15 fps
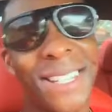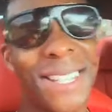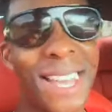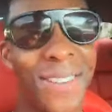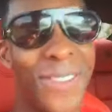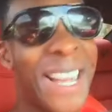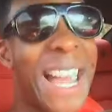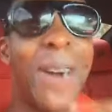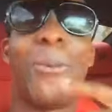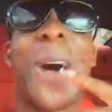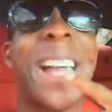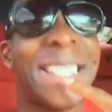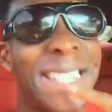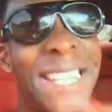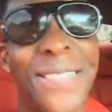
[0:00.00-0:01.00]
If I got
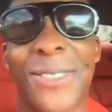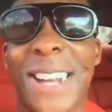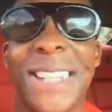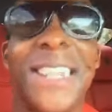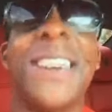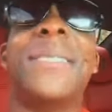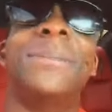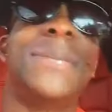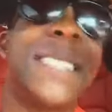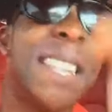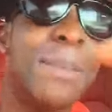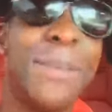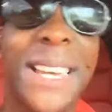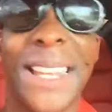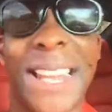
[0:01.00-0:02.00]
white teeth right now, give
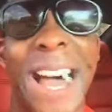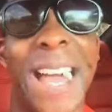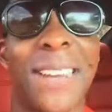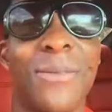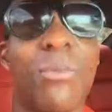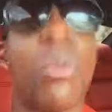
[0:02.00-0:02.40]
me a like,